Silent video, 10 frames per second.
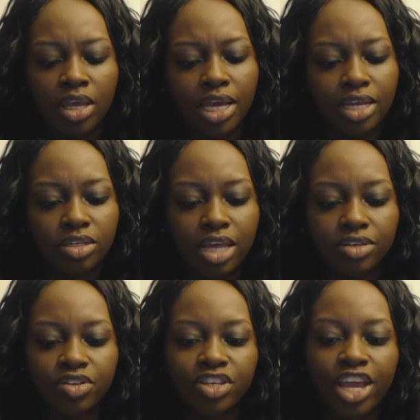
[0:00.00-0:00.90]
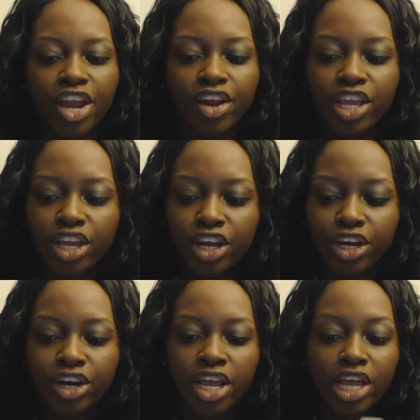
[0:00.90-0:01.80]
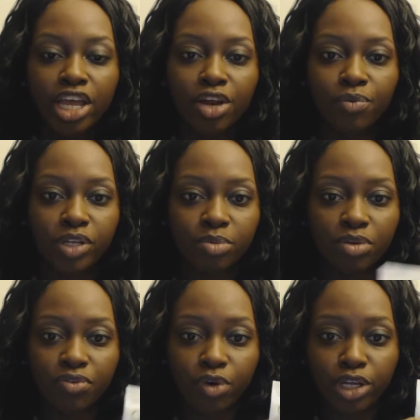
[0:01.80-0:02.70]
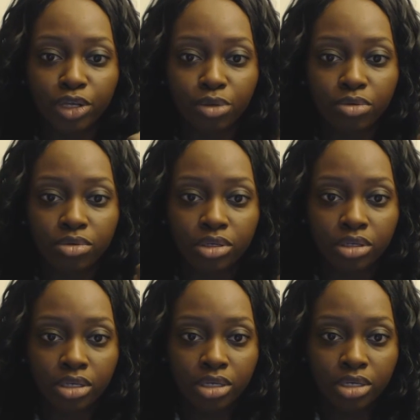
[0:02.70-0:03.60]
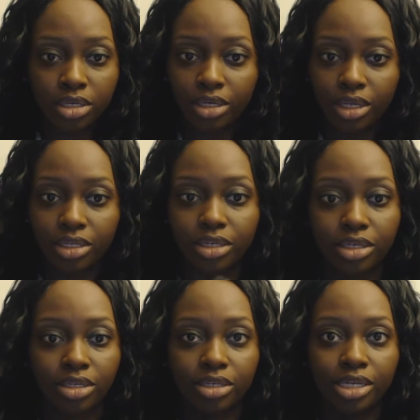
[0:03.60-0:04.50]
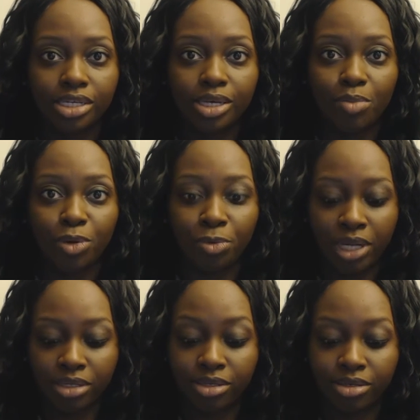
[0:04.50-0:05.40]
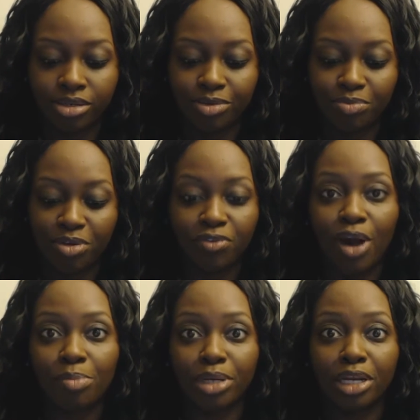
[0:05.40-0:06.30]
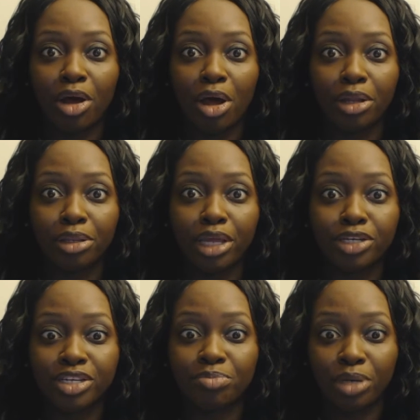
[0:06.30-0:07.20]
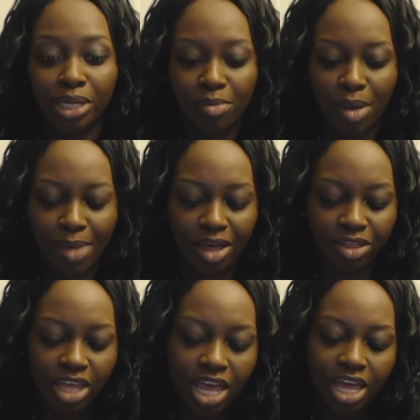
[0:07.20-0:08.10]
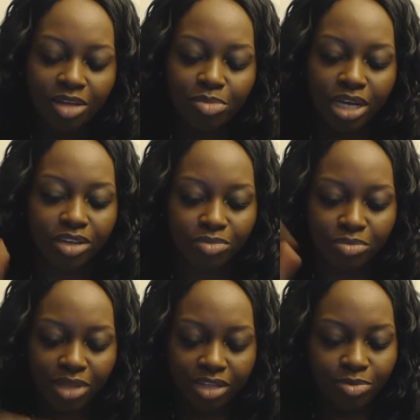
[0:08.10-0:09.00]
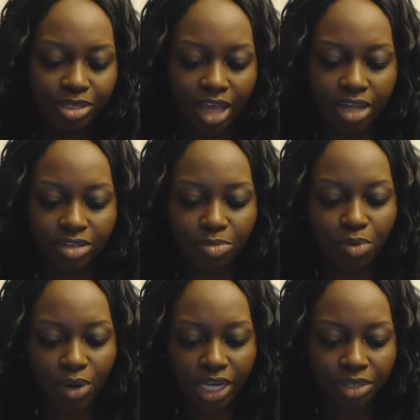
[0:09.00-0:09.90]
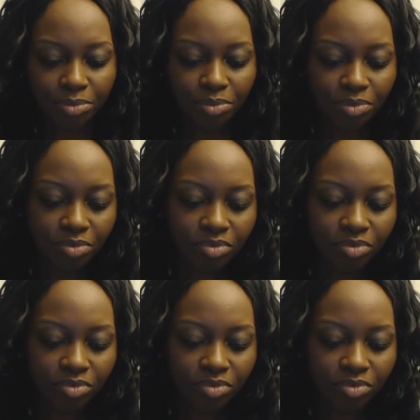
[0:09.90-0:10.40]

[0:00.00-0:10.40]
And it says tear here and rinse before use. The dentist didn't tell me to rinse before I put it on. They just put it in my mouth. But that's besides the point.